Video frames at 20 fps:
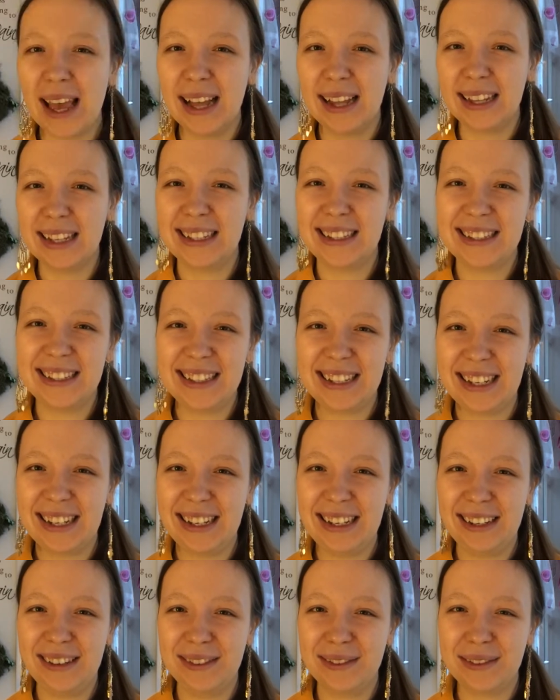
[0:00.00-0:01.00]
Let's
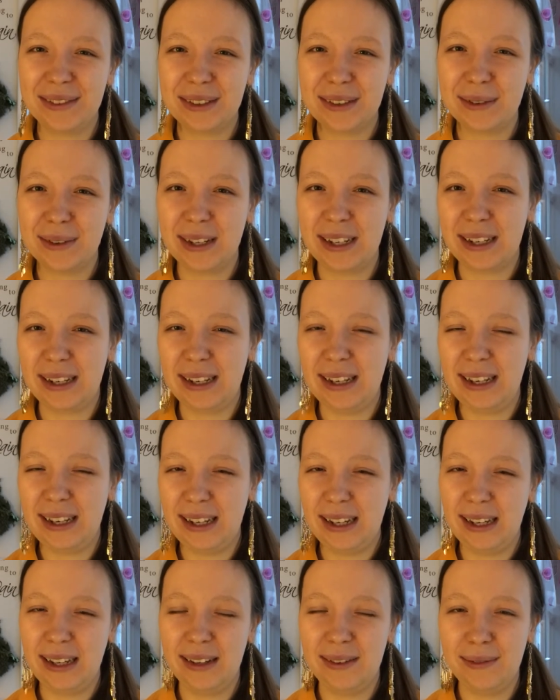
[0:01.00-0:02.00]
see
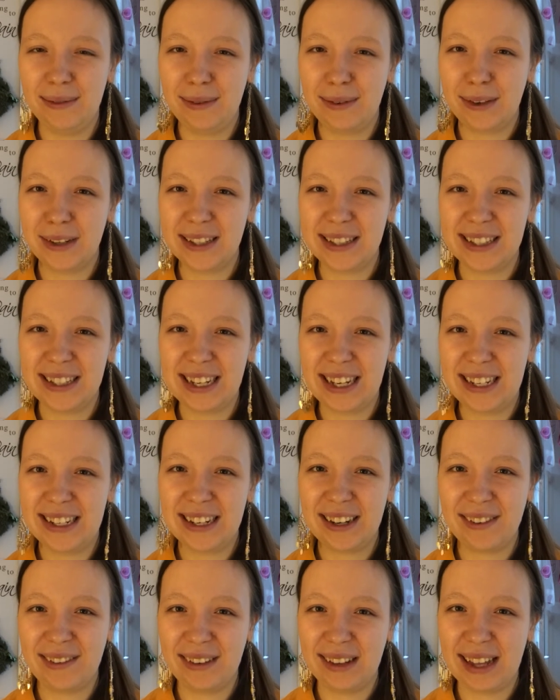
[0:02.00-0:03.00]
in what stage
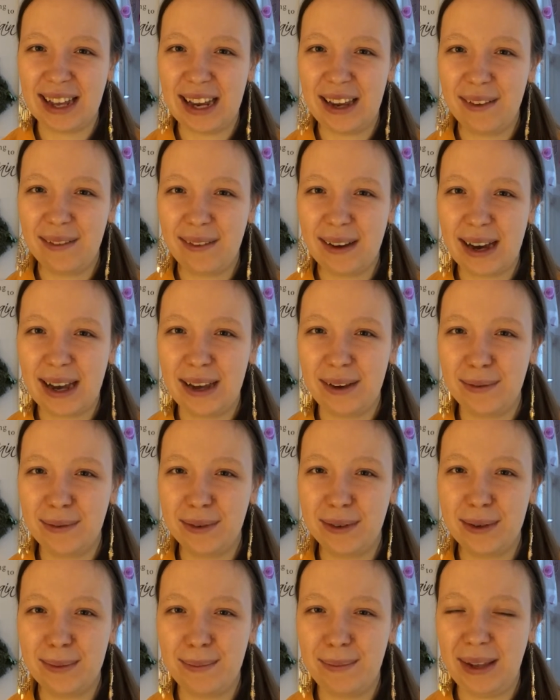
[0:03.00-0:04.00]
of life I
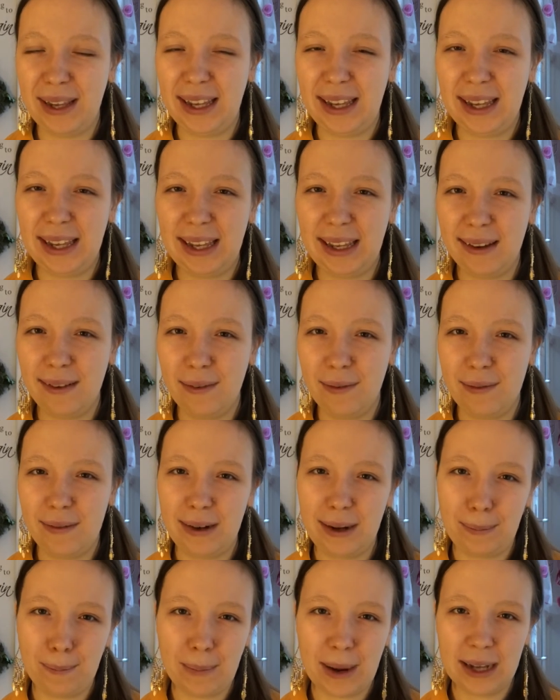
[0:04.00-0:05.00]
would be in
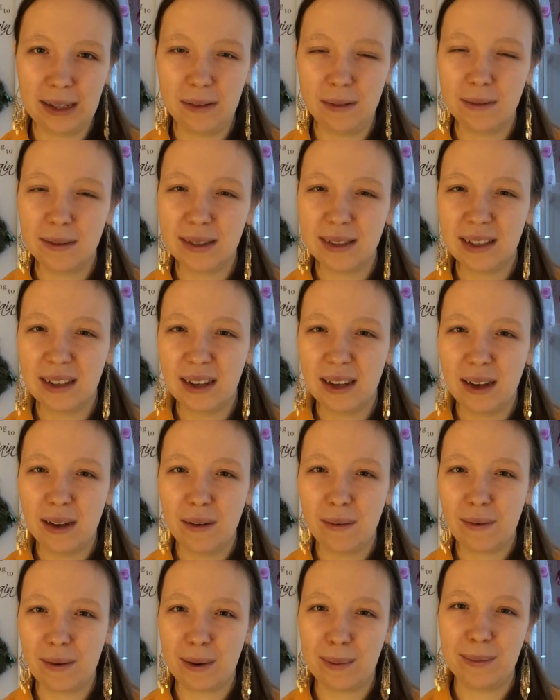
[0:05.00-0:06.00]
3 months
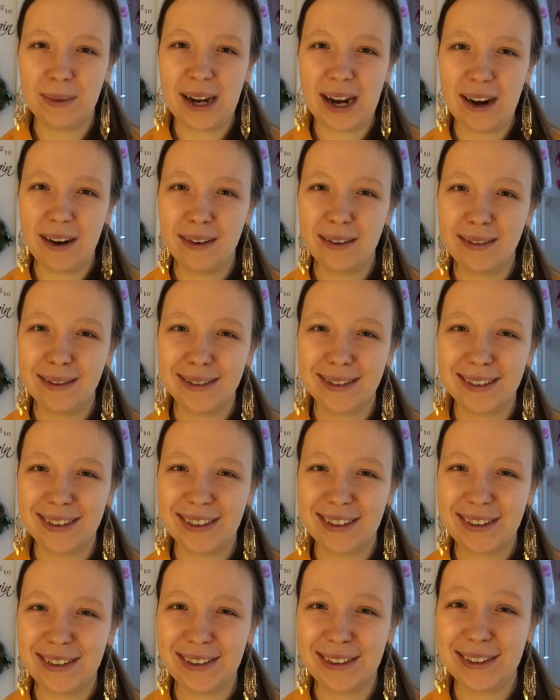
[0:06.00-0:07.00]
from now.
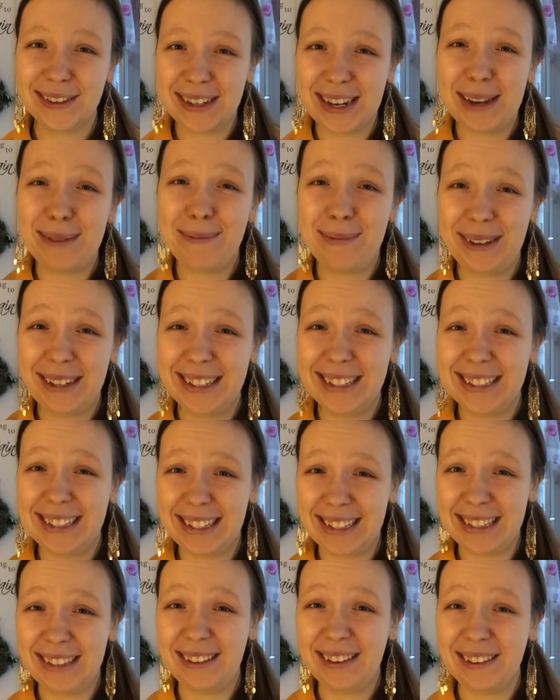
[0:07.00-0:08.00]
Could I
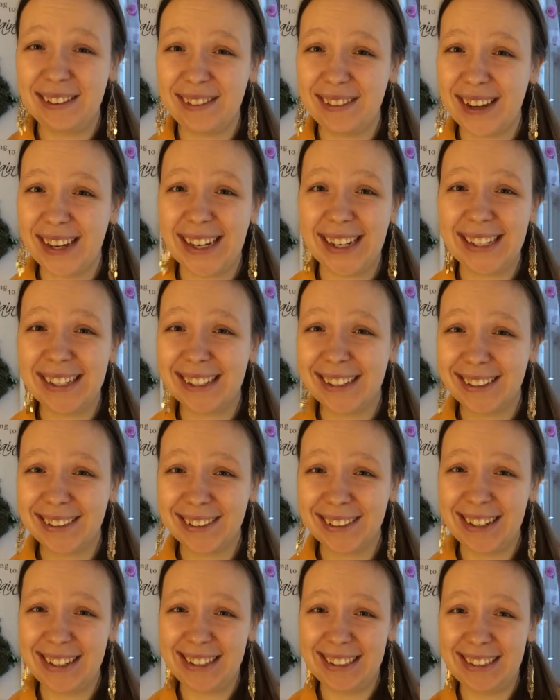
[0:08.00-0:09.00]
persist with that?
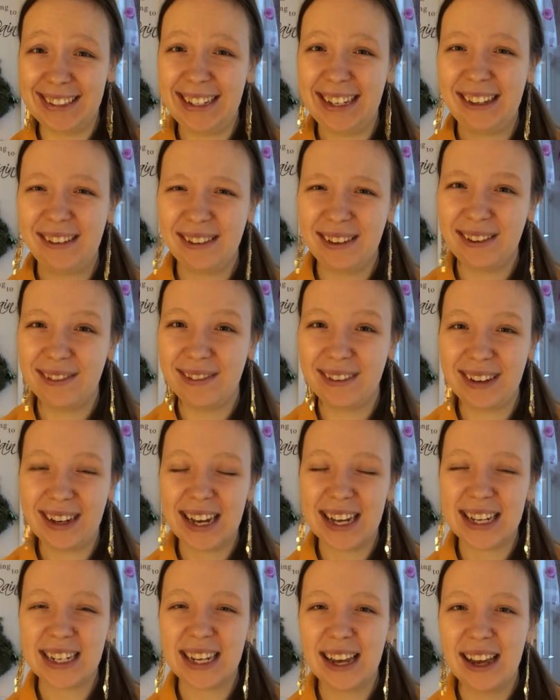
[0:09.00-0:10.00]
Could I stick with
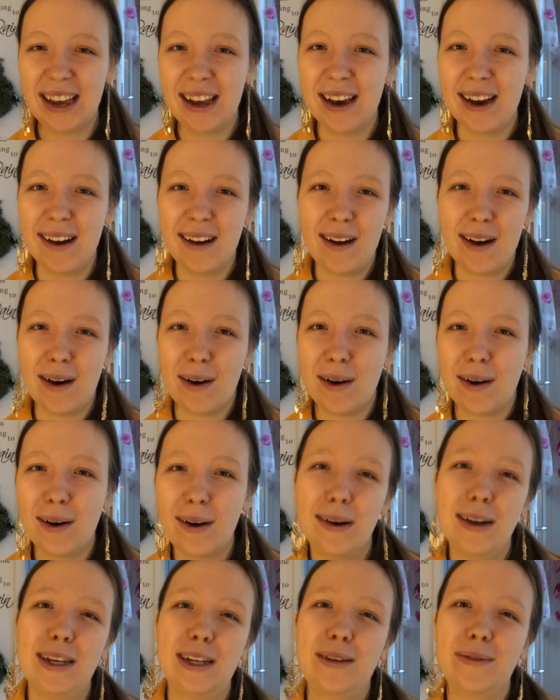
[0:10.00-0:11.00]
that?
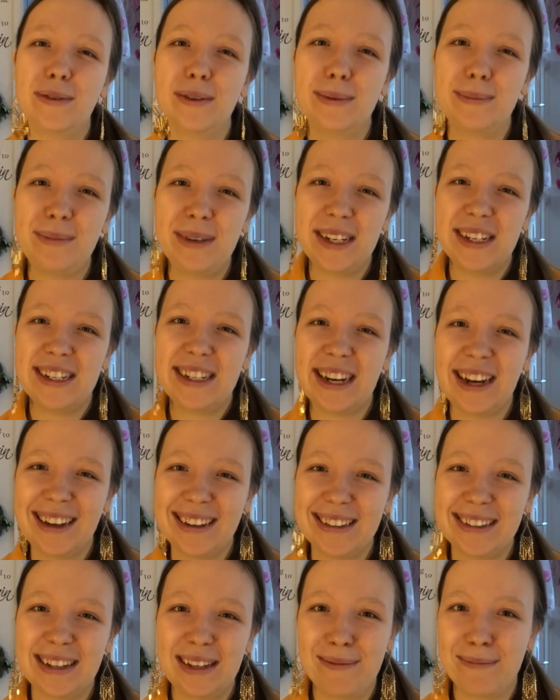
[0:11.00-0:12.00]
Or it would be
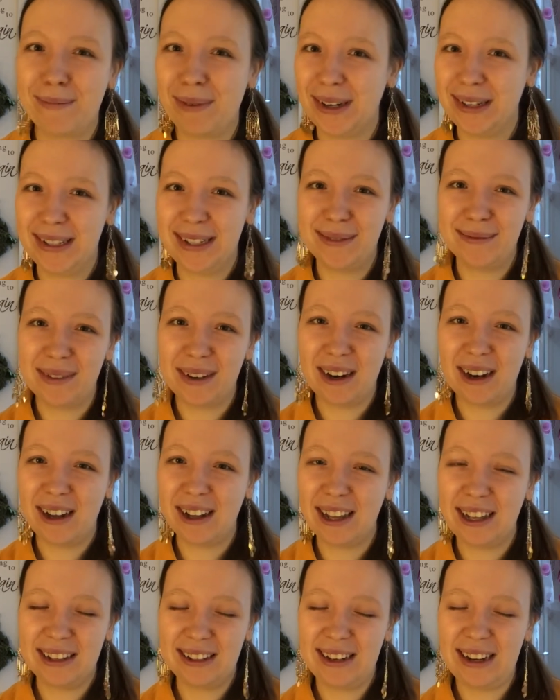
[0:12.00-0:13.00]
just impossible
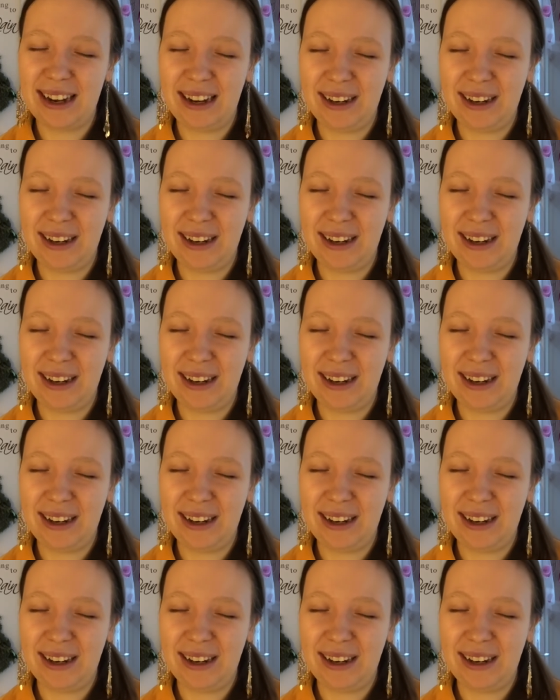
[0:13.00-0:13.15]
and